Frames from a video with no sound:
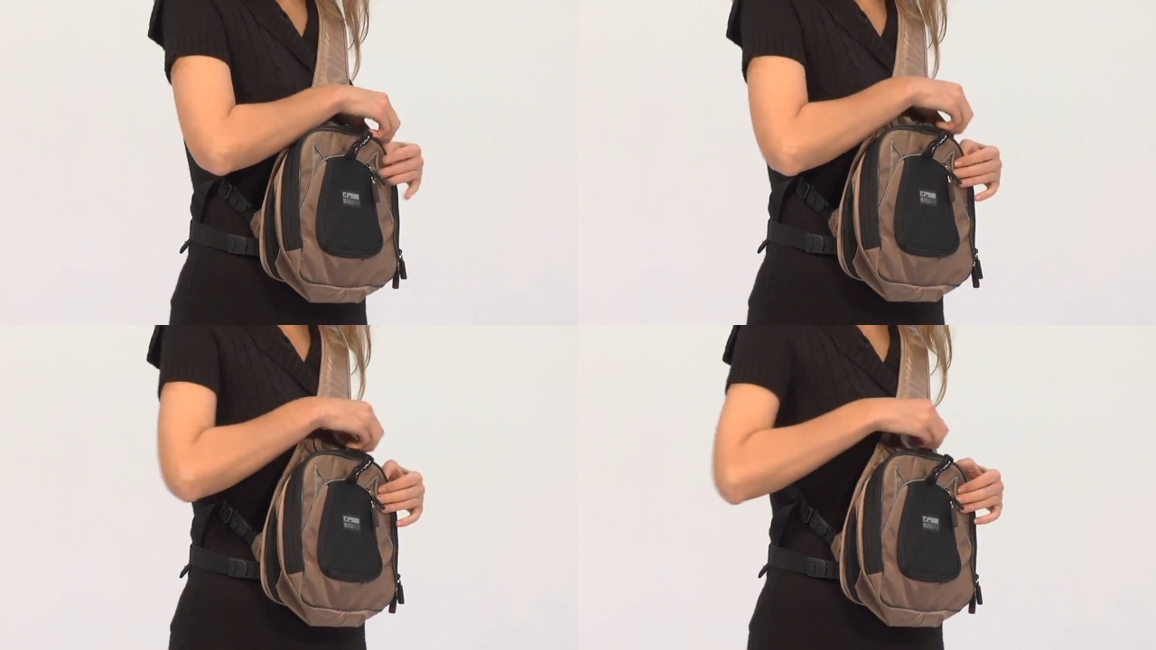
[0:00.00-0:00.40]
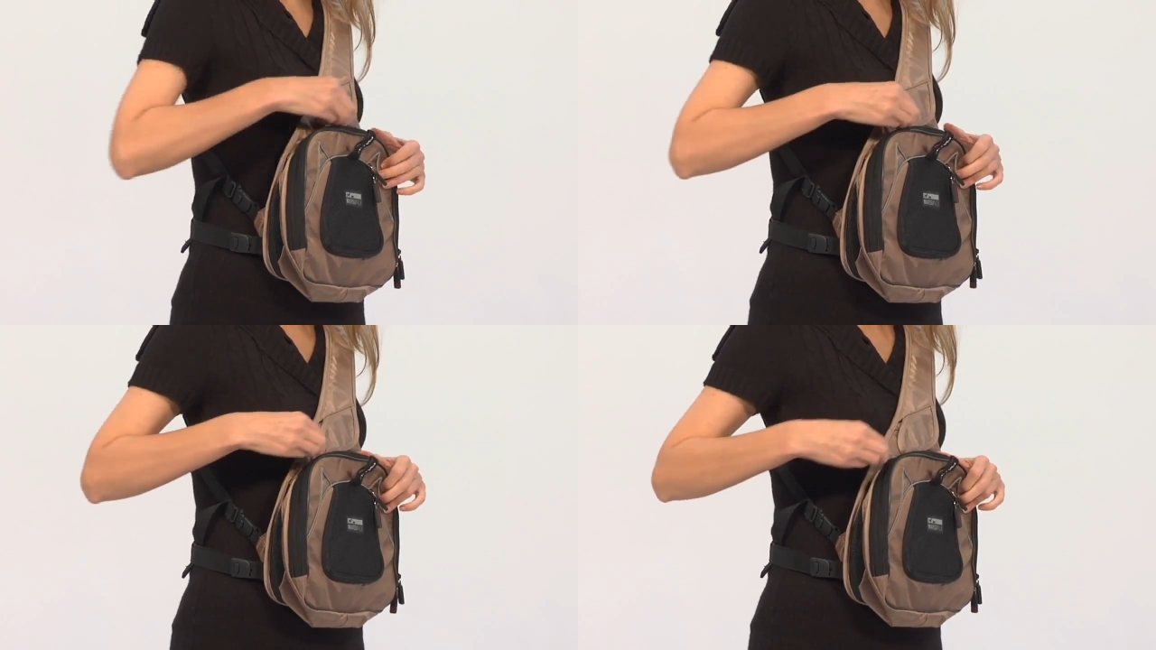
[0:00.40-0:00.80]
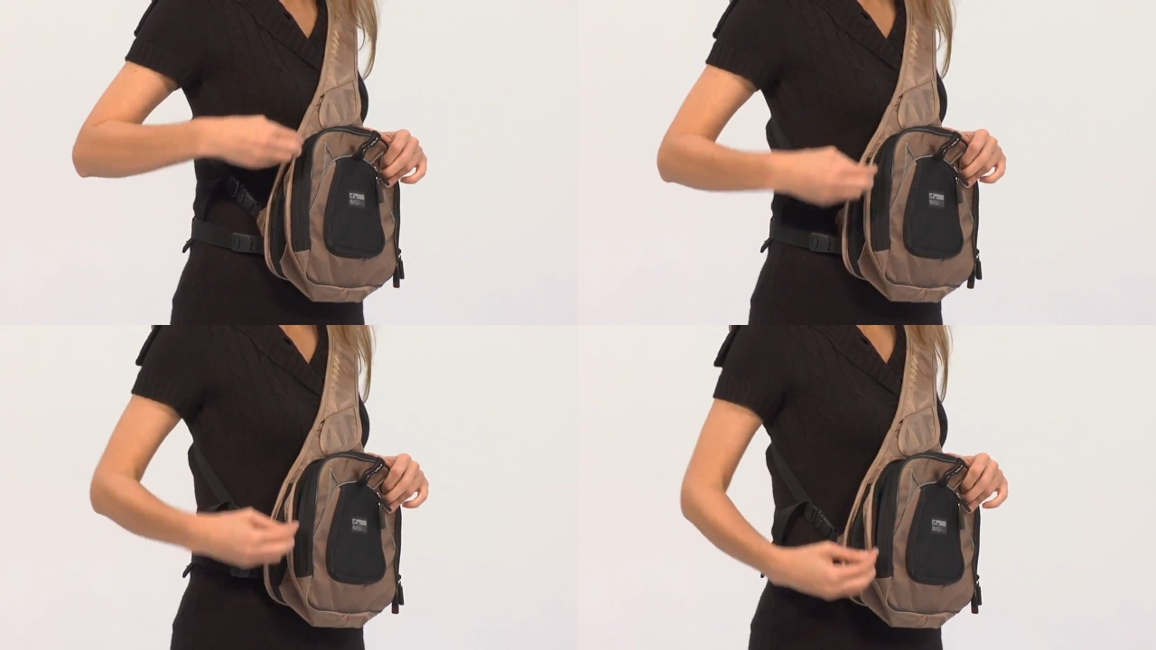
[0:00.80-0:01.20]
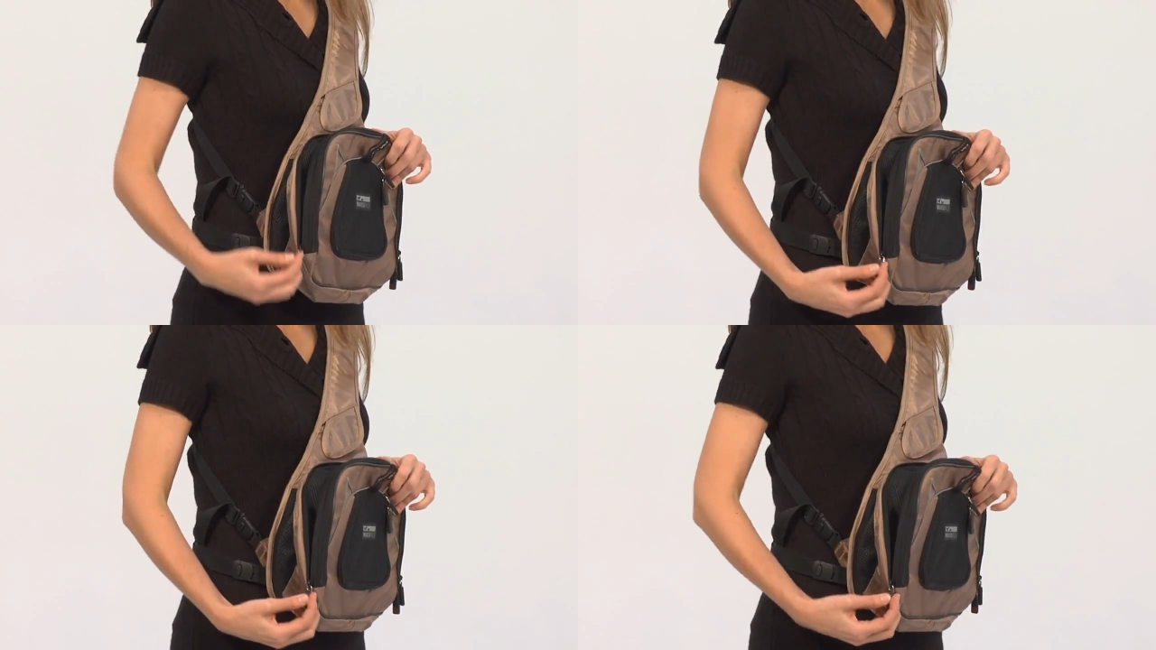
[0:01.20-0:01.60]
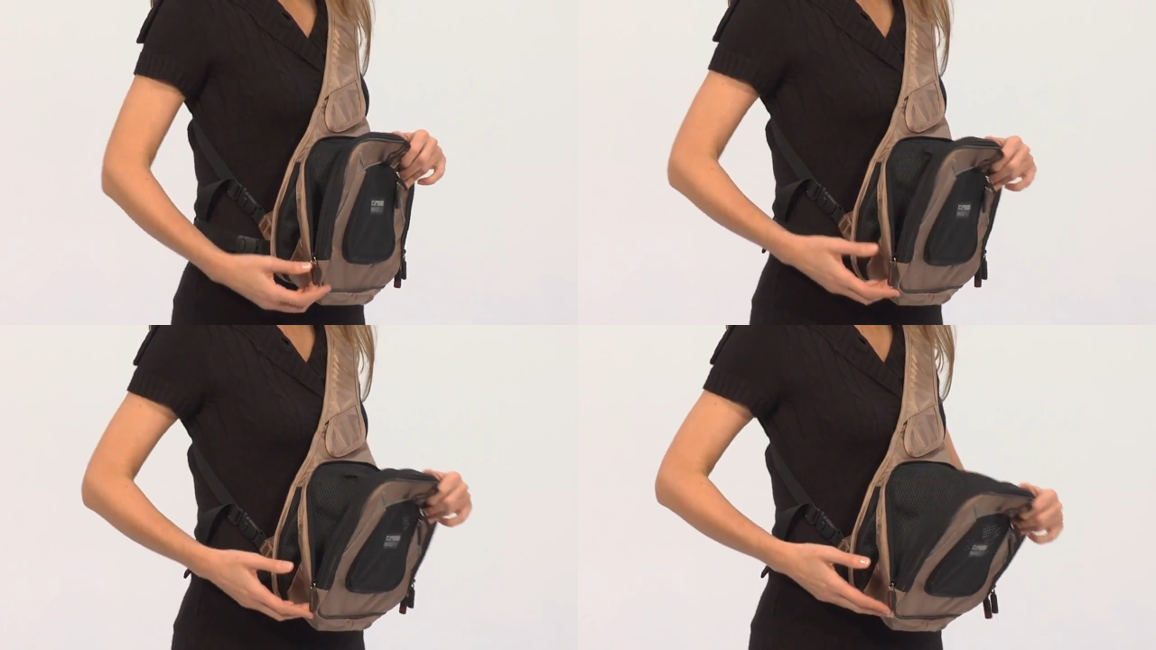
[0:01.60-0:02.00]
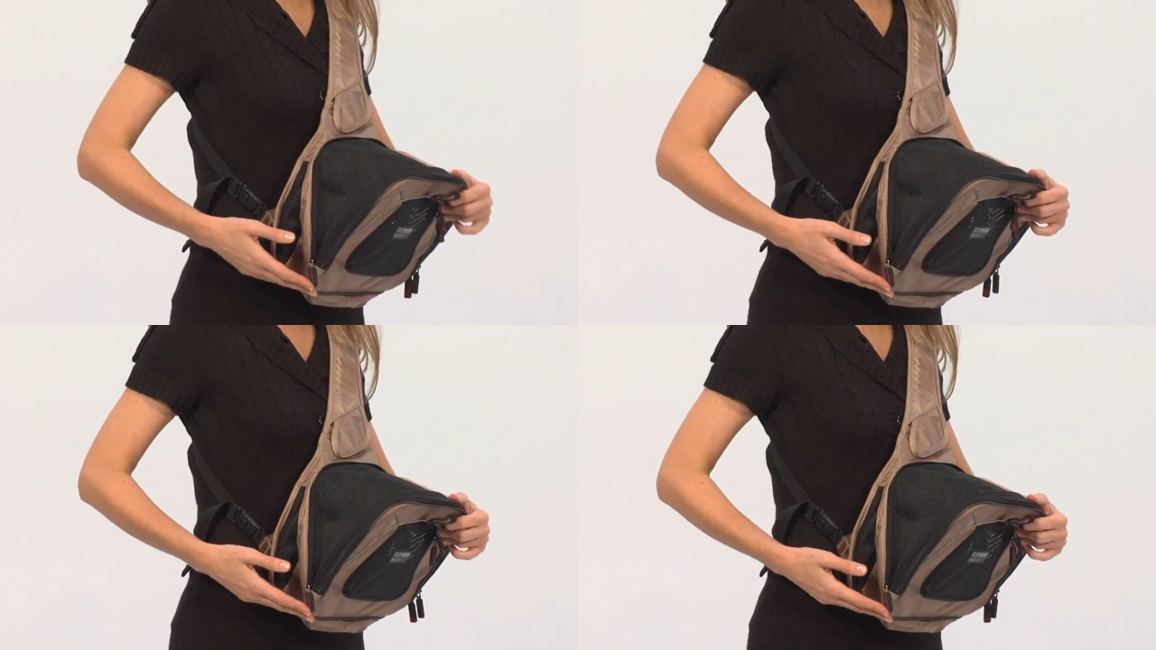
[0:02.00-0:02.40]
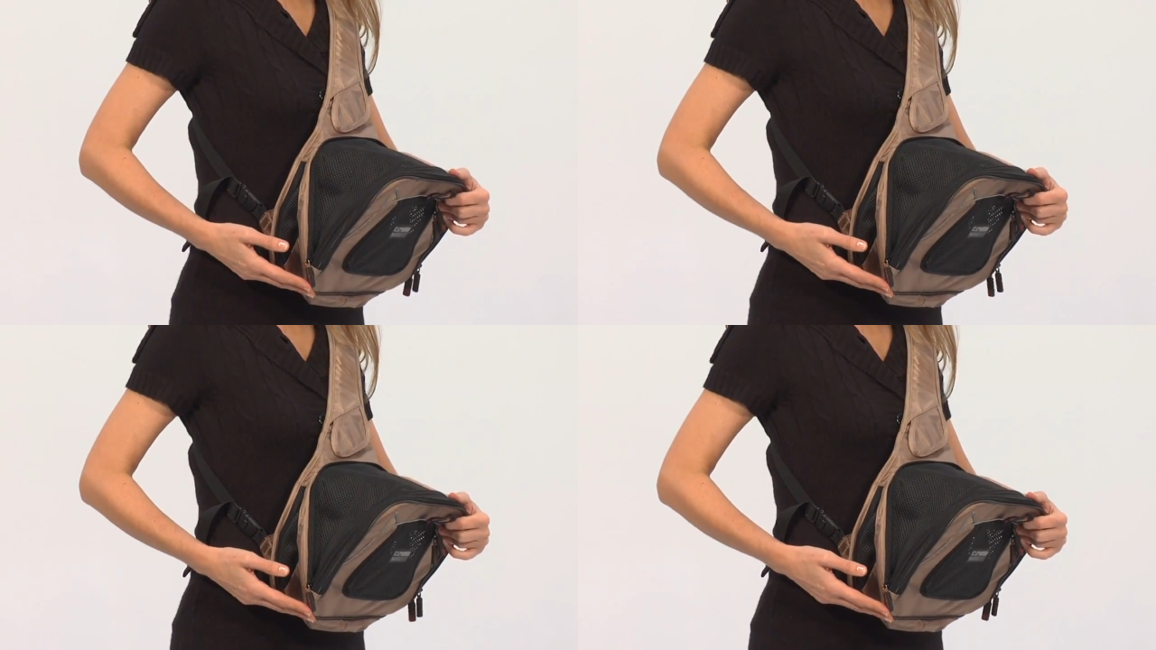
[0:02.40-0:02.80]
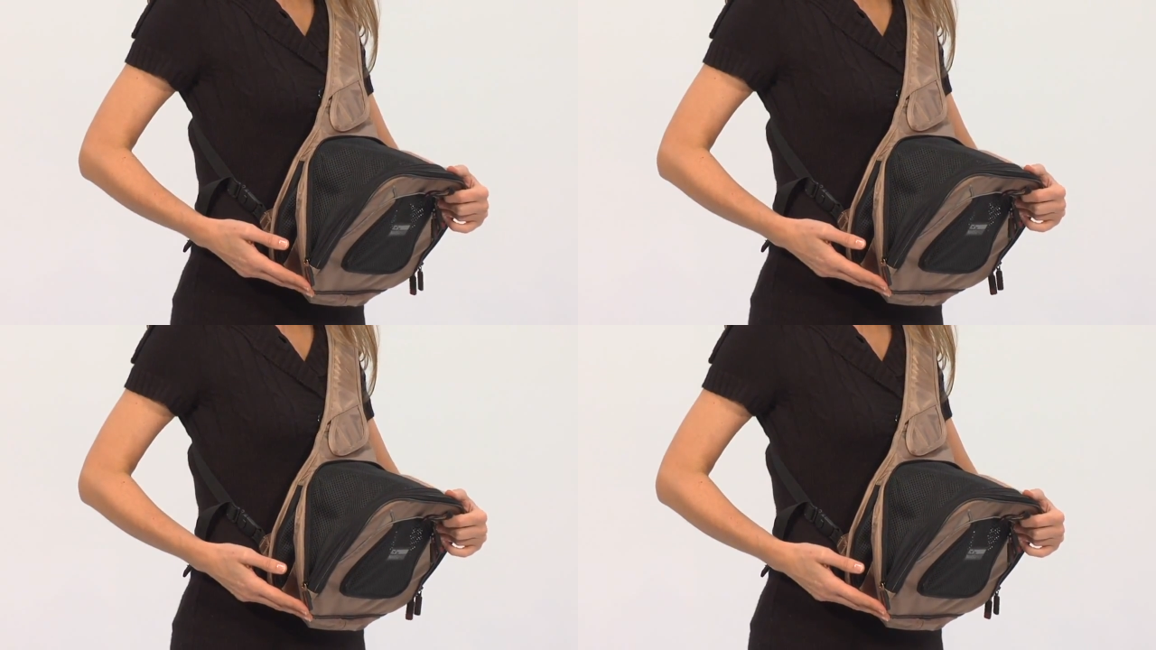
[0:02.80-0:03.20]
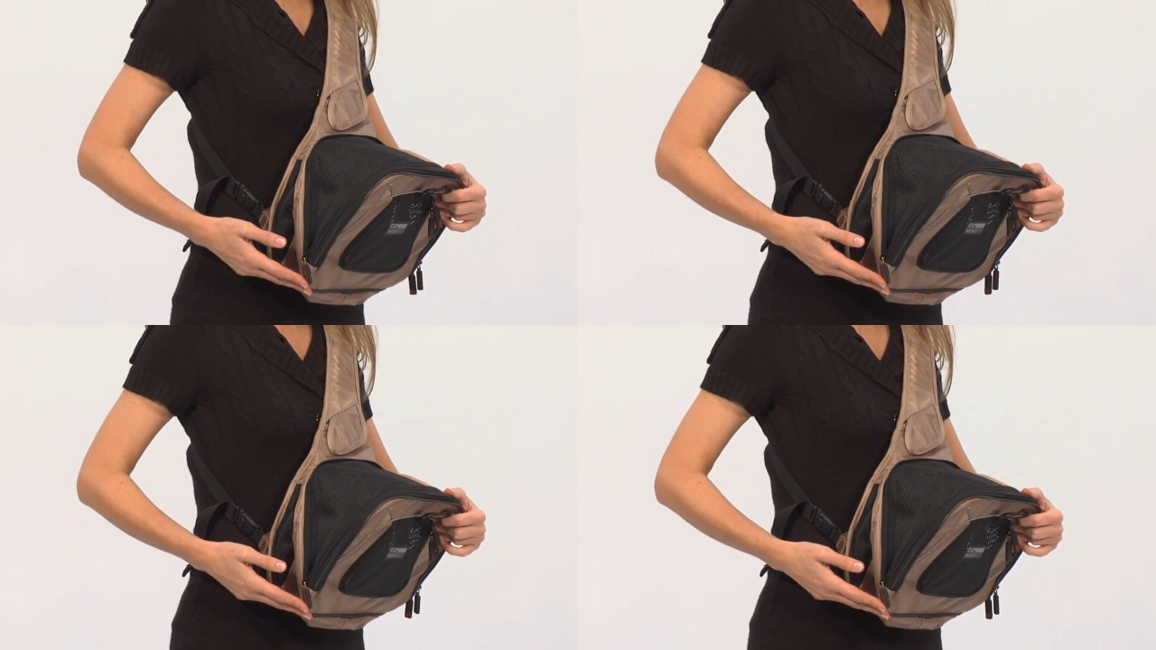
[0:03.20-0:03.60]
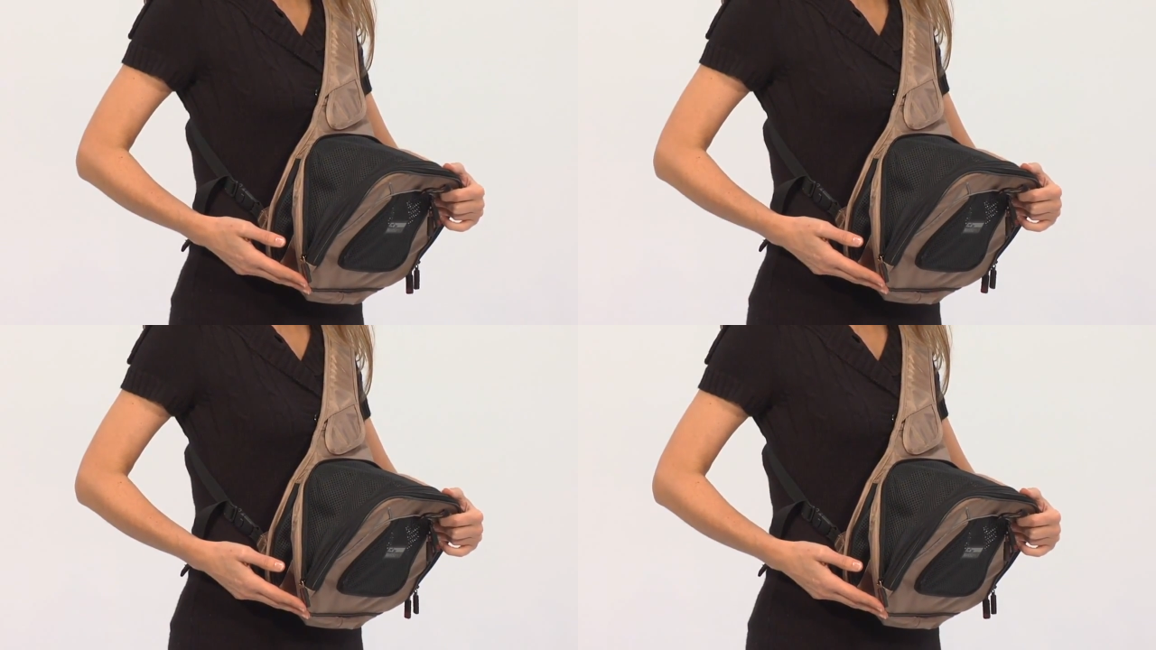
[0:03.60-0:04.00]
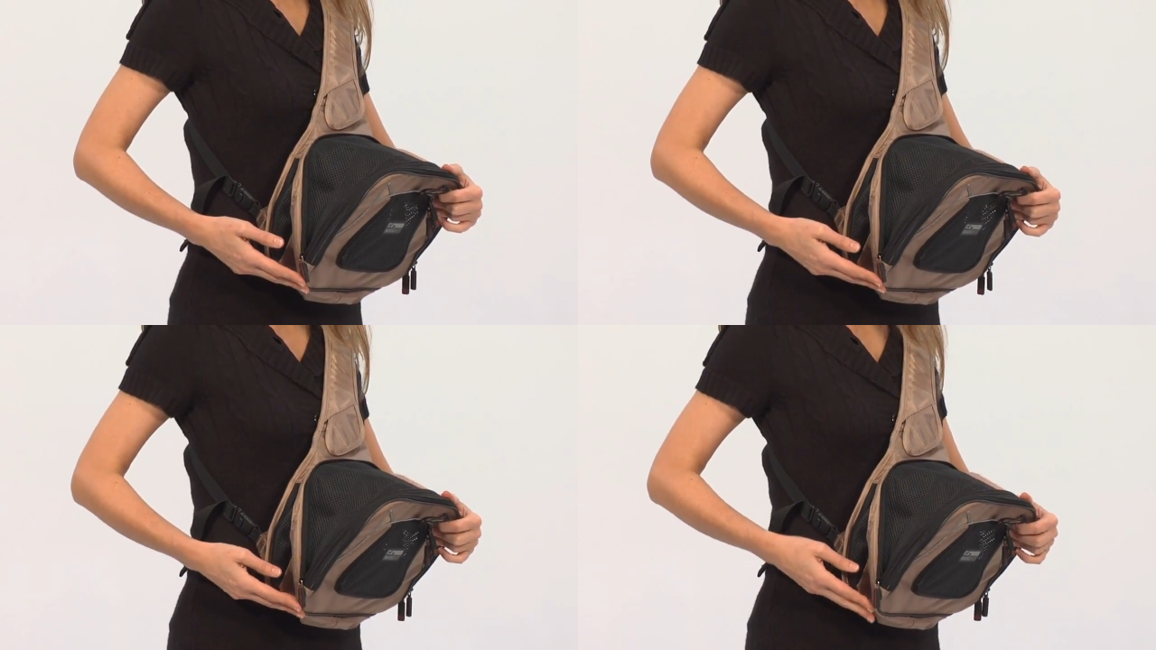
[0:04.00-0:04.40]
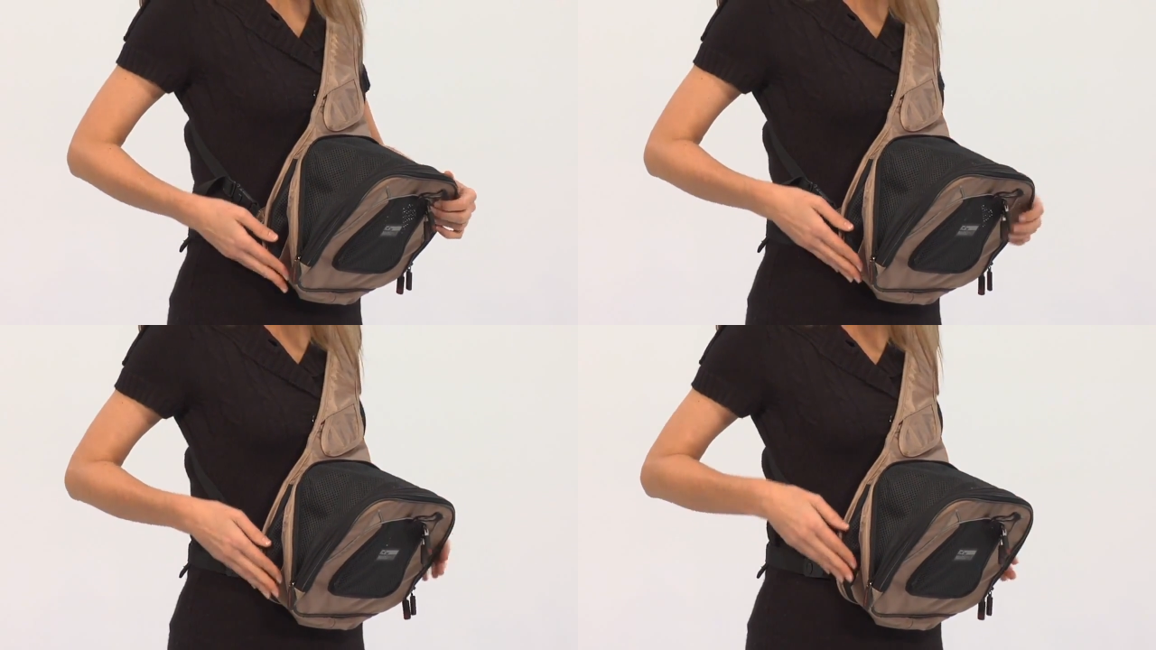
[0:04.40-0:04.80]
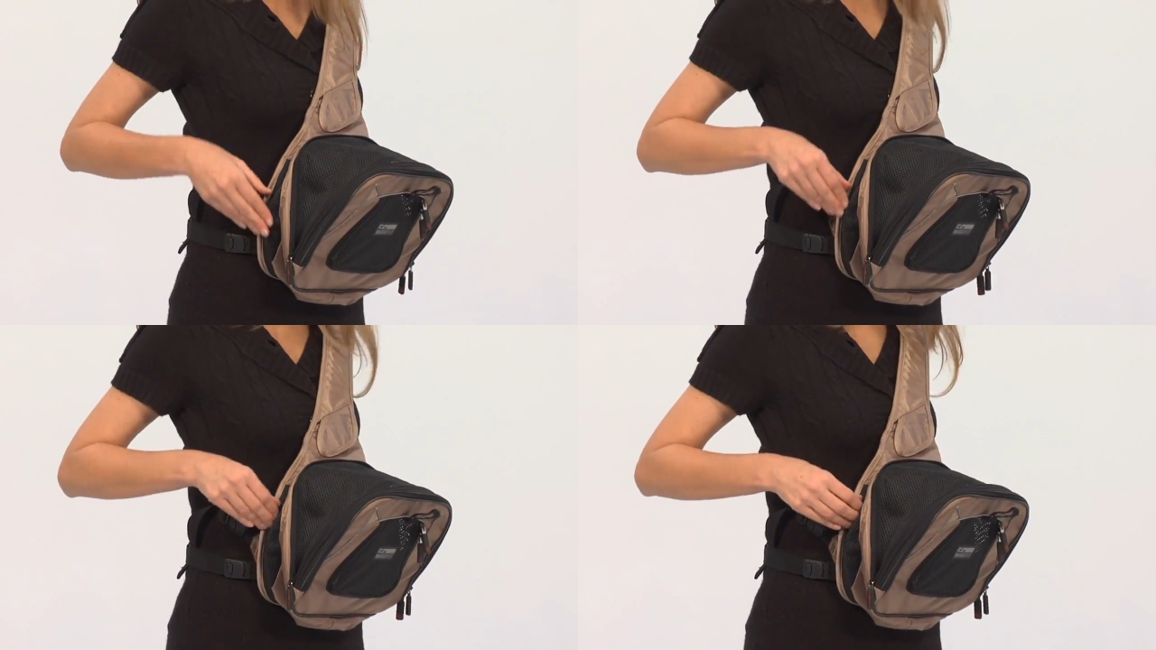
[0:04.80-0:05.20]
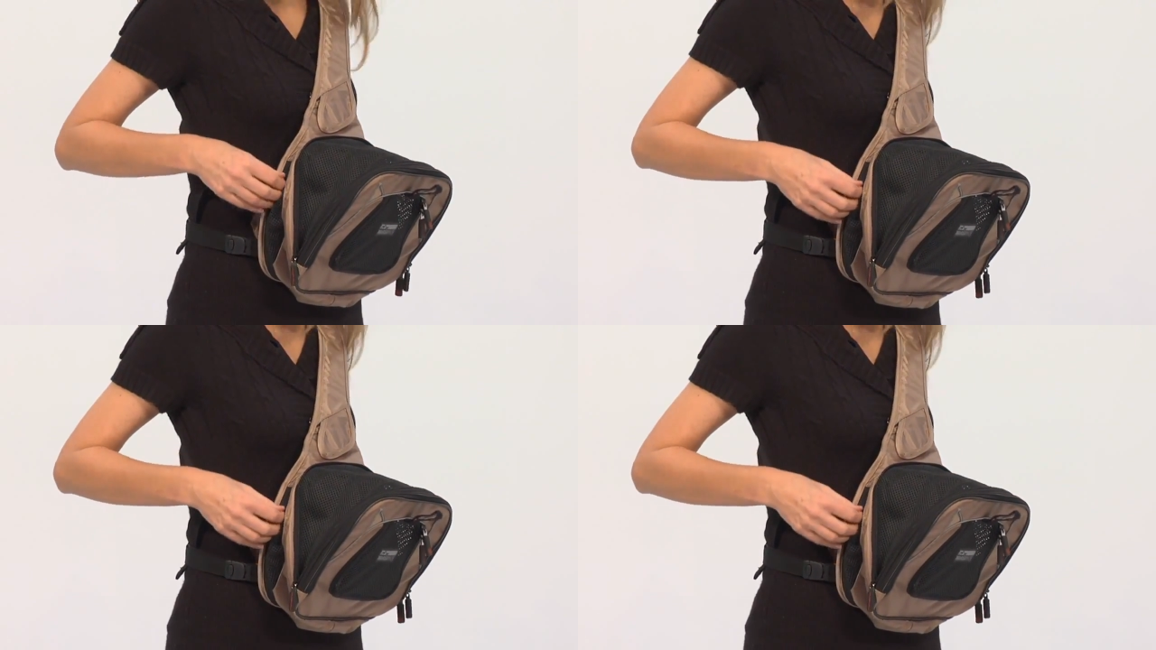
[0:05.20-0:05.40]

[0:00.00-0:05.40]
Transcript: [unreadable: no face in view]